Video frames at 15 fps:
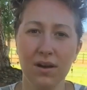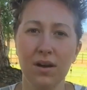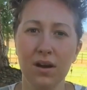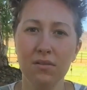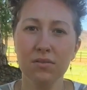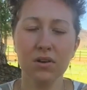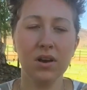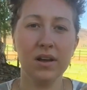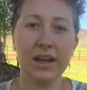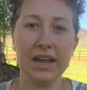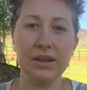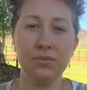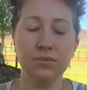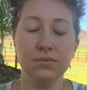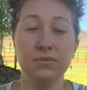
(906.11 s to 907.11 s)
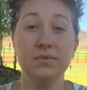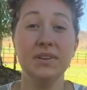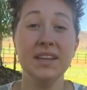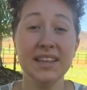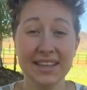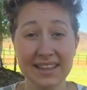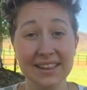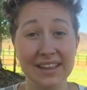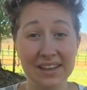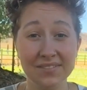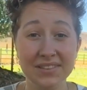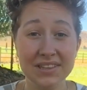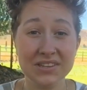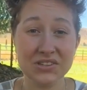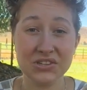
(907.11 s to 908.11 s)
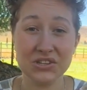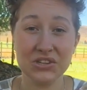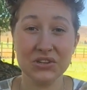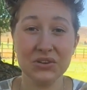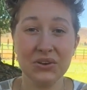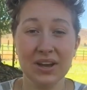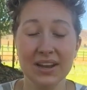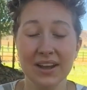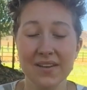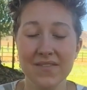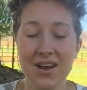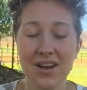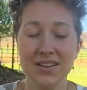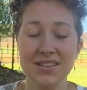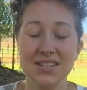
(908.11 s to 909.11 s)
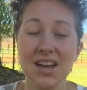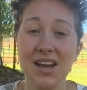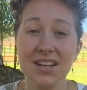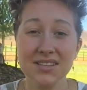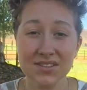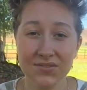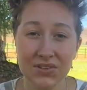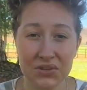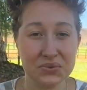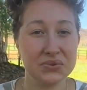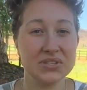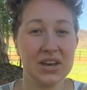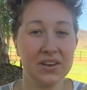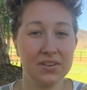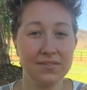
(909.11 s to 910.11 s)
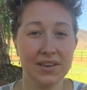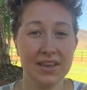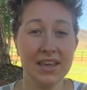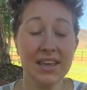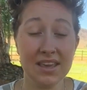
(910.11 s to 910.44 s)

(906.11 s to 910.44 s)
Overall, I really love this shoe and I've gotten tons of use out of it,